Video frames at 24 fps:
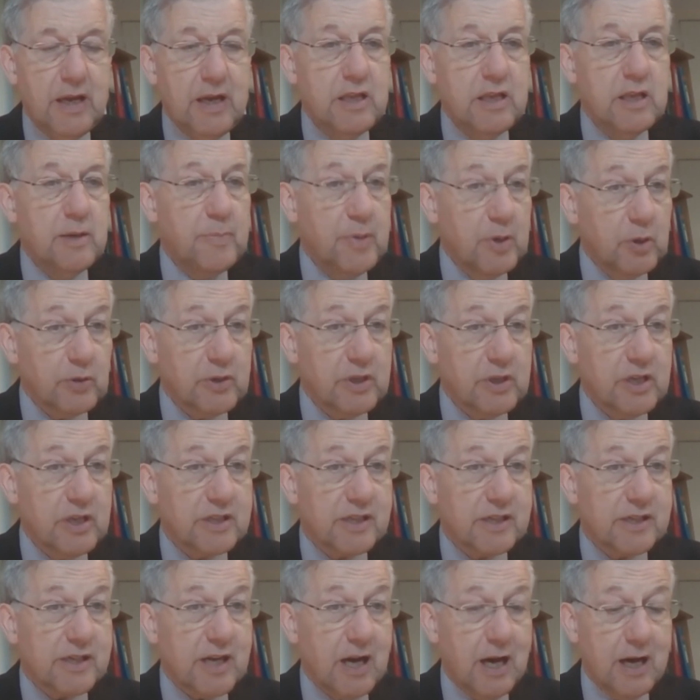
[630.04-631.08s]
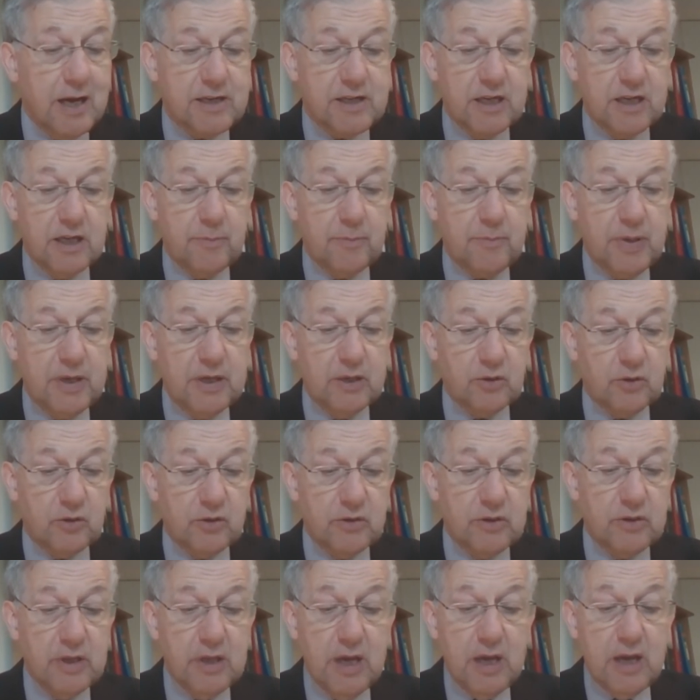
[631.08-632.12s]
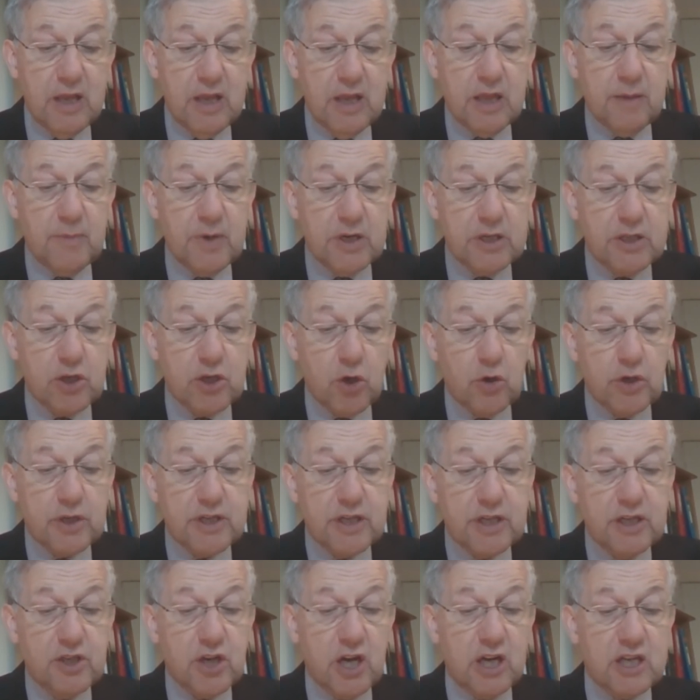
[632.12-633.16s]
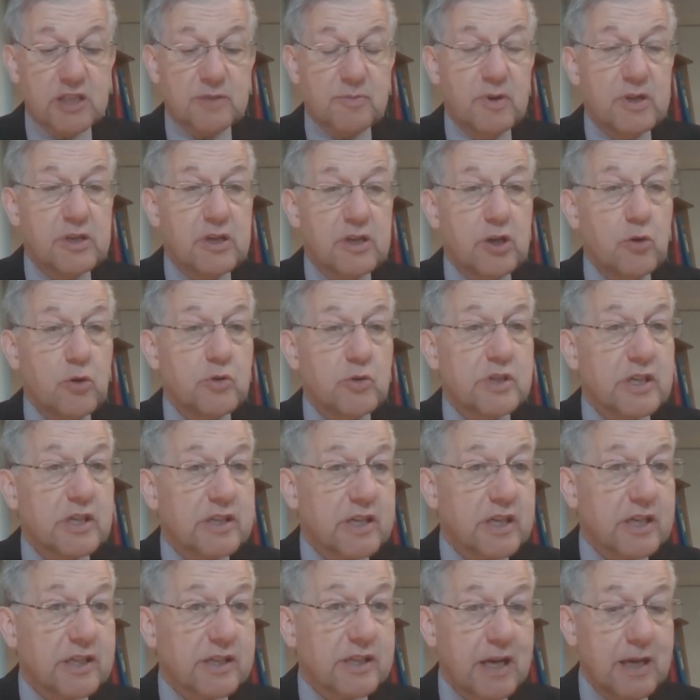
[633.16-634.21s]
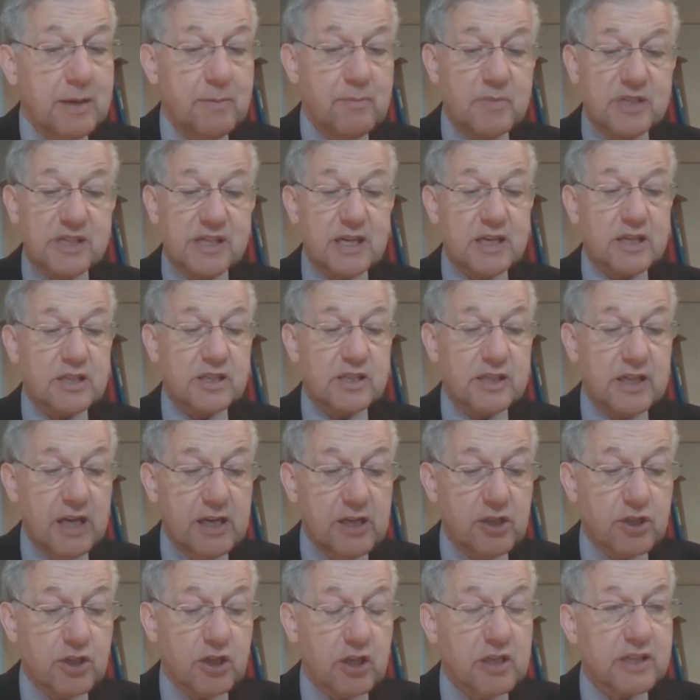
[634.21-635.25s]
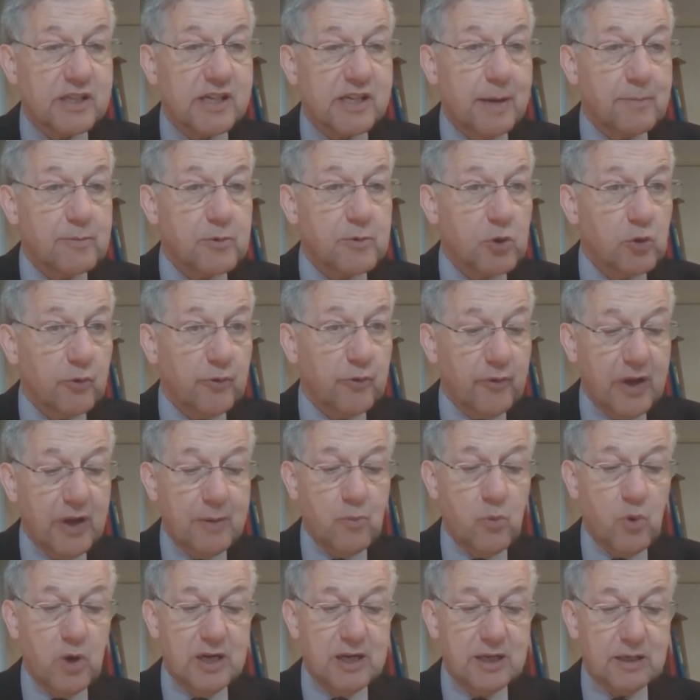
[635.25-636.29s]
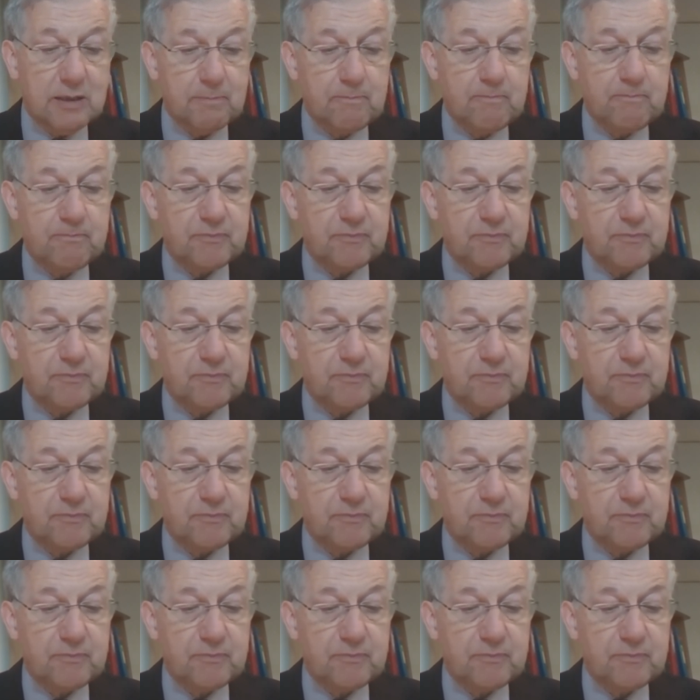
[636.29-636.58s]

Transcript: In the Building Society appeal, the majority judgment uses the same six-stage conceptual framework.